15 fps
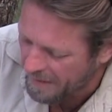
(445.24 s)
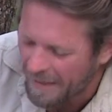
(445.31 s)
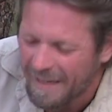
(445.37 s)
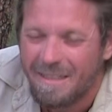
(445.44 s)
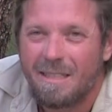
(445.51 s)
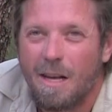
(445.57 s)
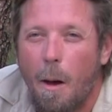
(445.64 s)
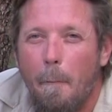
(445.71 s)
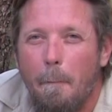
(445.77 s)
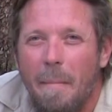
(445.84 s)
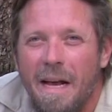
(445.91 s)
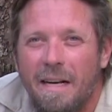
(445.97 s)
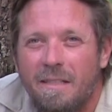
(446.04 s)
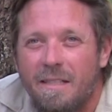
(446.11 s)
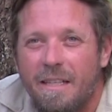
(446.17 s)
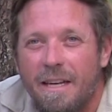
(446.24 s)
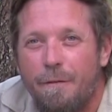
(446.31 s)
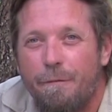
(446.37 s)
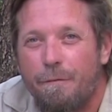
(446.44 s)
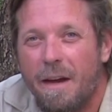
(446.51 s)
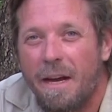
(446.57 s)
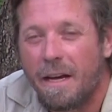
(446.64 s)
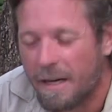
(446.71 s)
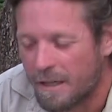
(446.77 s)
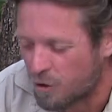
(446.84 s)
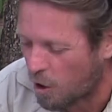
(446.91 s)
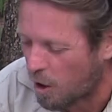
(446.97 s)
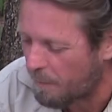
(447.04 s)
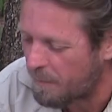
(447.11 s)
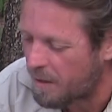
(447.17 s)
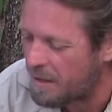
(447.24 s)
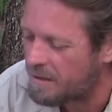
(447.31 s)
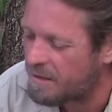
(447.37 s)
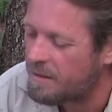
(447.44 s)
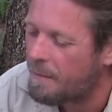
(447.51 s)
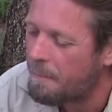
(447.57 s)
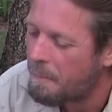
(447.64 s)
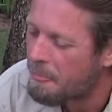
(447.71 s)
It's a messy finger job, this.